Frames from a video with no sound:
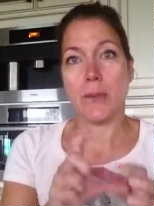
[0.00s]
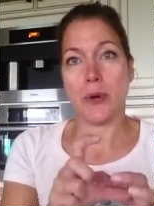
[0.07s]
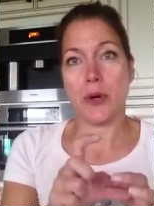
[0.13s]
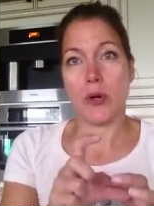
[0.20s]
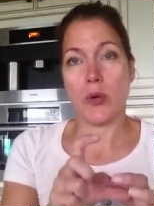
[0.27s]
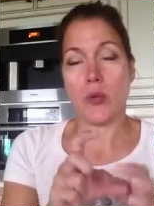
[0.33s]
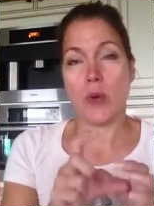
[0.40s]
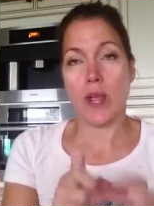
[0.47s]

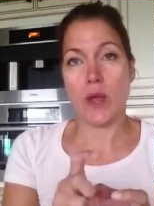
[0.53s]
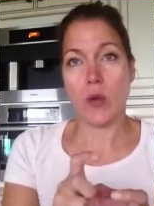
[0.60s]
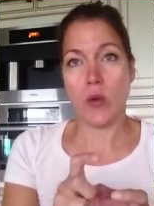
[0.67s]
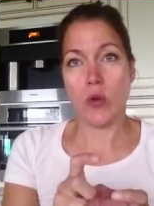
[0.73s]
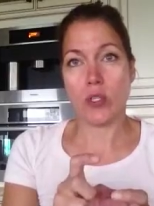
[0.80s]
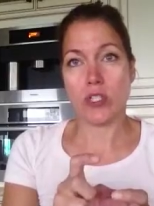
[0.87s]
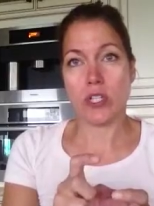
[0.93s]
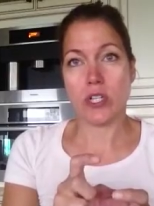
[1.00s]
bird ring
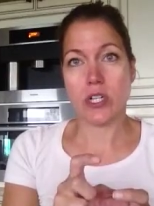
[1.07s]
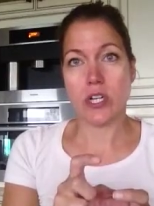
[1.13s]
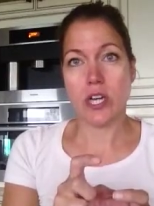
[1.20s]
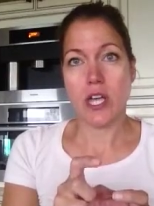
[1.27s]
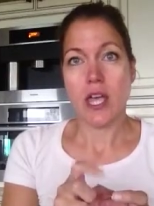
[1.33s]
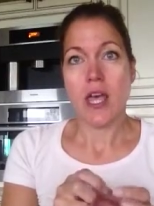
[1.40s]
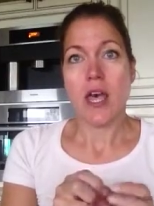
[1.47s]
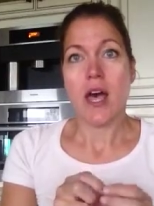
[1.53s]
holder,
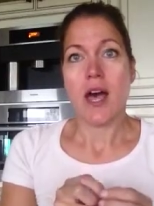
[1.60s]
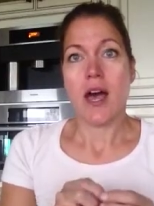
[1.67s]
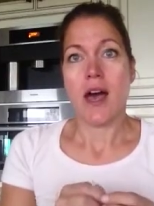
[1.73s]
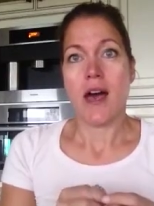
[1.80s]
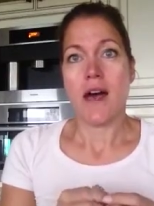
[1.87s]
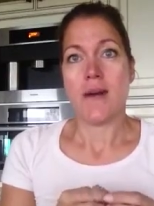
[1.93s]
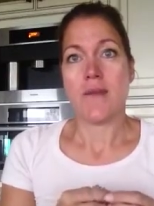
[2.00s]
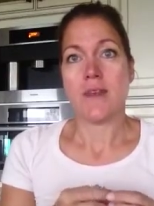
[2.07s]

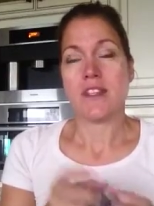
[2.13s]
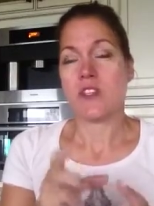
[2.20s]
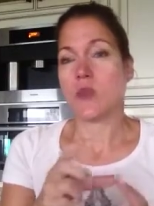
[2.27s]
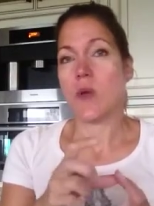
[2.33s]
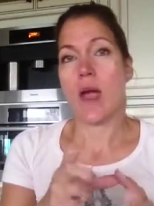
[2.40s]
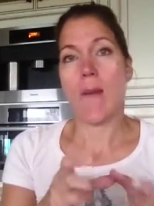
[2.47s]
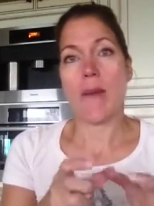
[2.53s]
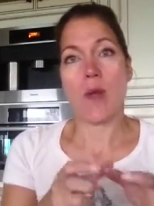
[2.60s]
um, a
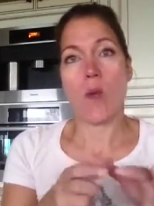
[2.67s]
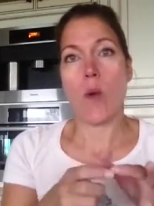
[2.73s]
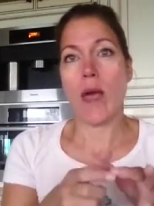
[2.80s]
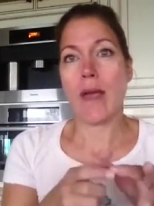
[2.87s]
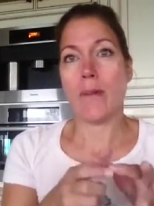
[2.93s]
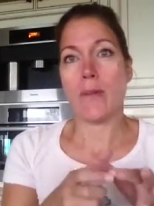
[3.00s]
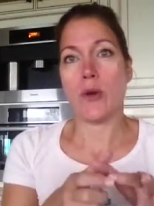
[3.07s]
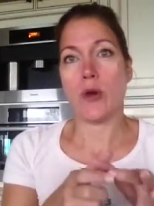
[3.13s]
ceramic
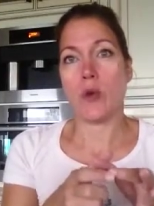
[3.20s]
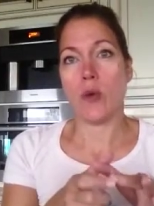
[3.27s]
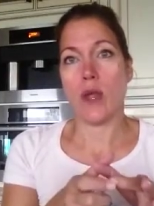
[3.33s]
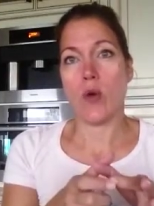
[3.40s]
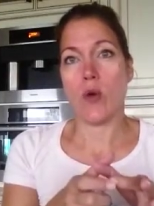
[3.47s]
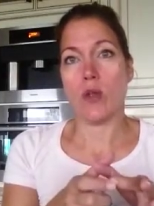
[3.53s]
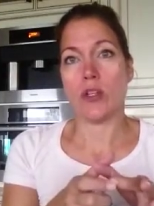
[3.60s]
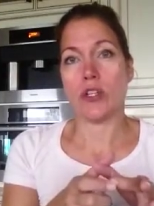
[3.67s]
white bird ring
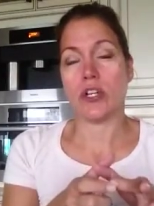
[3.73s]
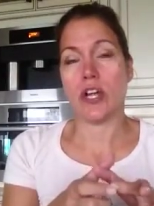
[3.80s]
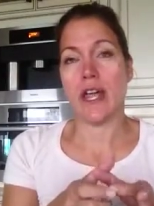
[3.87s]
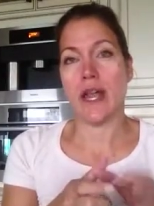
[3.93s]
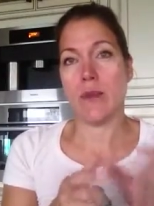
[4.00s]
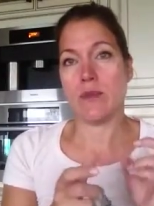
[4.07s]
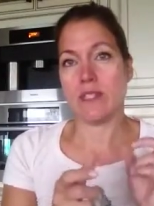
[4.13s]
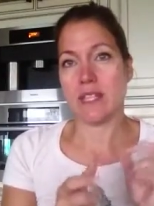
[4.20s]
holder,
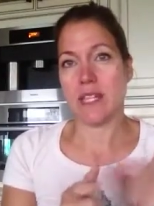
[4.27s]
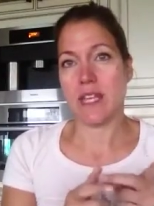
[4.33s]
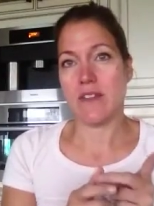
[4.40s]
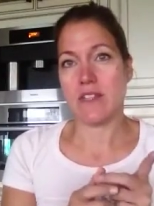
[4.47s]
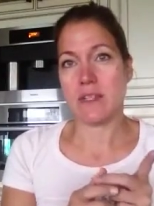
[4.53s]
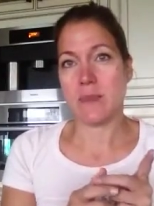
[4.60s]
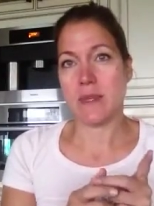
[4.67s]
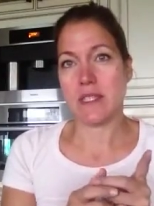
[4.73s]
and I was going to give
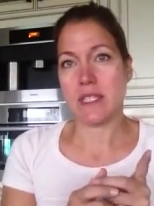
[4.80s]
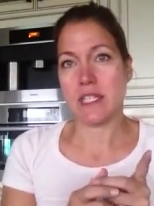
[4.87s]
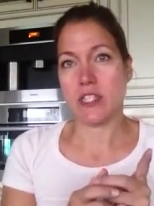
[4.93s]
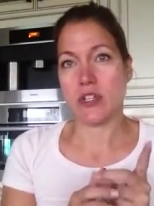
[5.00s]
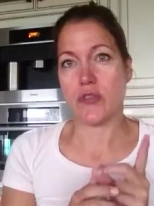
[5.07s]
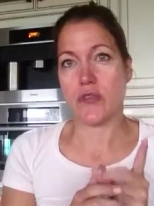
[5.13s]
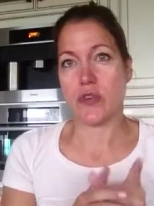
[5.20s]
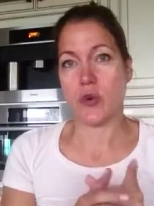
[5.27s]
it to my
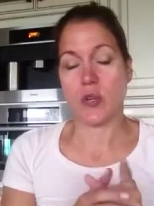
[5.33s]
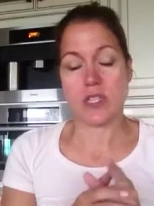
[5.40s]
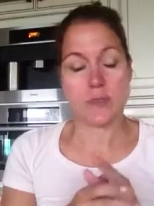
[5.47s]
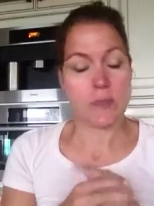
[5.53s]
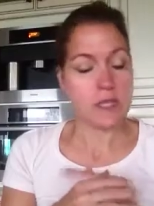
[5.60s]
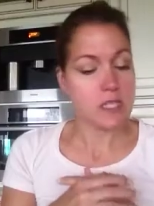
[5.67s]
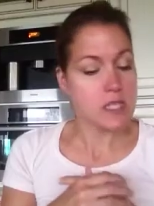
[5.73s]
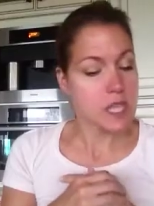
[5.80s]
sister for
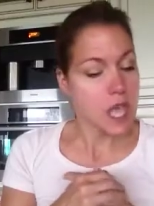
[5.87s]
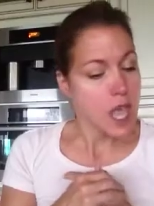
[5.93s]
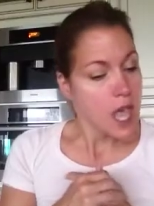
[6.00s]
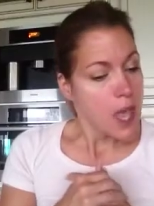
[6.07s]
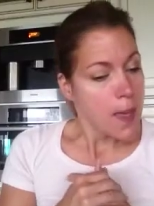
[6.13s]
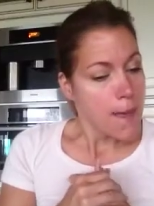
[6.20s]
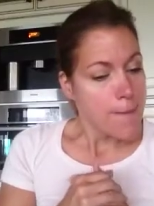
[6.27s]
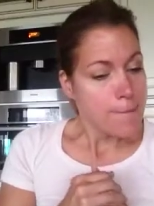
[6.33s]
Christmas.
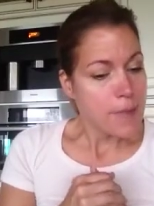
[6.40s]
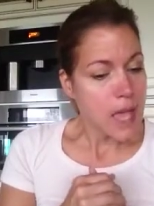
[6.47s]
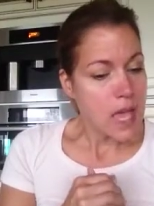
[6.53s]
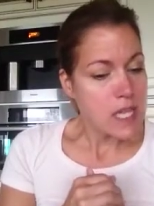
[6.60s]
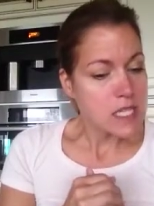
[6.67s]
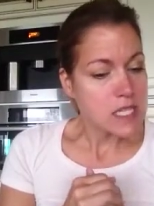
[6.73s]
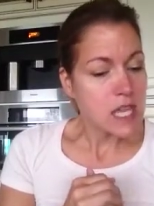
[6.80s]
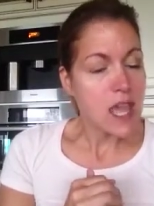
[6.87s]

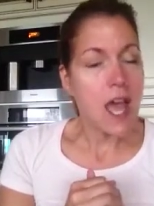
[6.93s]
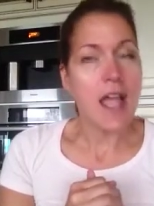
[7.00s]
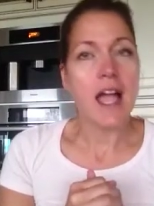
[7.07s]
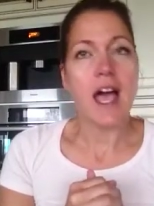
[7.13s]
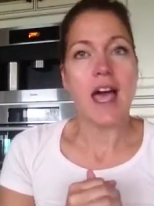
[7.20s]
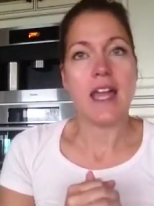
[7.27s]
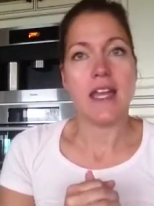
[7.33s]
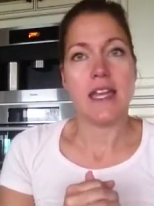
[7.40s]
But I
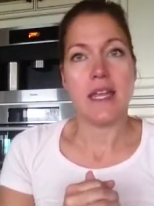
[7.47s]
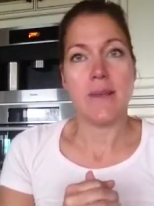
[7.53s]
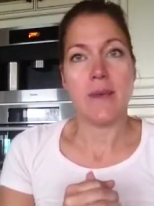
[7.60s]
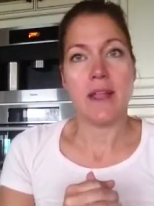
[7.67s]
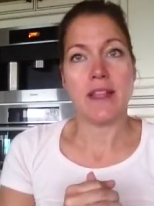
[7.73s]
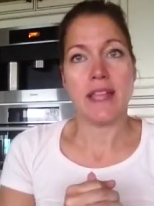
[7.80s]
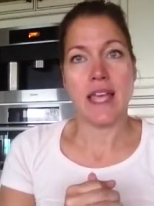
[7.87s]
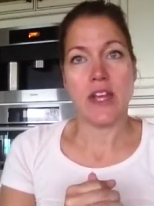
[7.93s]
got an
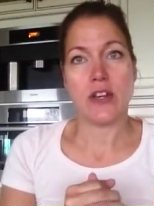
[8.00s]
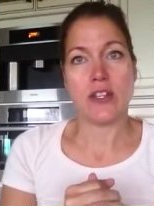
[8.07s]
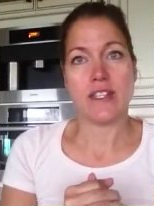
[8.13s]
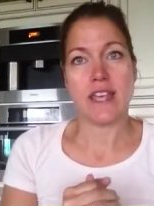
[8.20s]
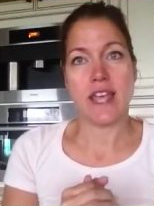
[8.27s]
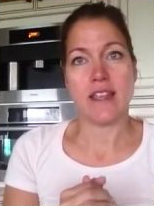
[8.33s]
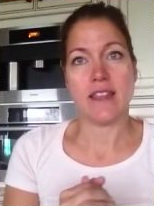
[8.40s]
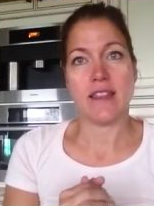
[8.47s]
email later
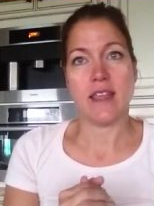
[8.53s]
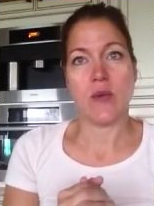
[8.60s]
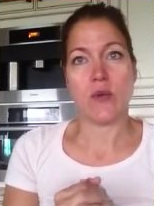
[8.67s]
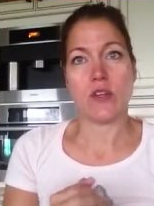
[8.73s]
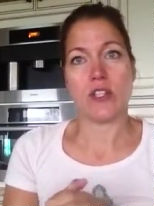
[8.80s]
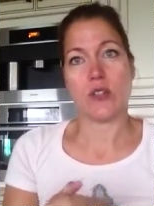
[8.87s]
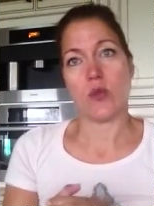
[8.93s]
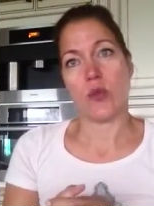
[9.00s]
saying that they
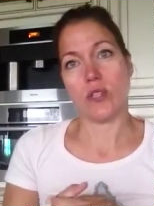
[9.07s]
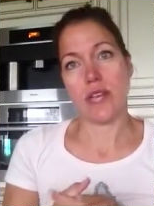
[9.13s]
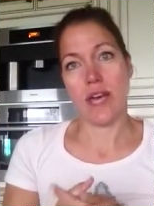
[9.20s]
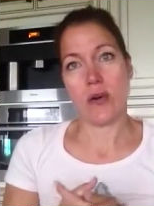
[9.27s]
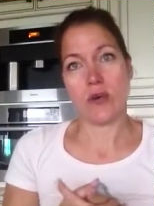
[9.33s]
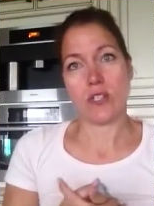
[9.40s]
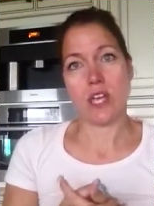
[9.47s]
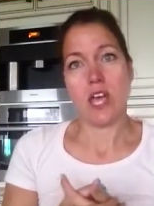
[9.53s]
were sold
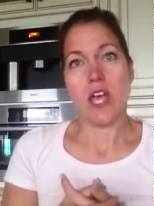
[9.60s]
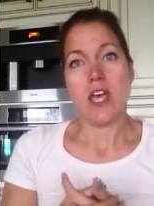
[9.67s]
out.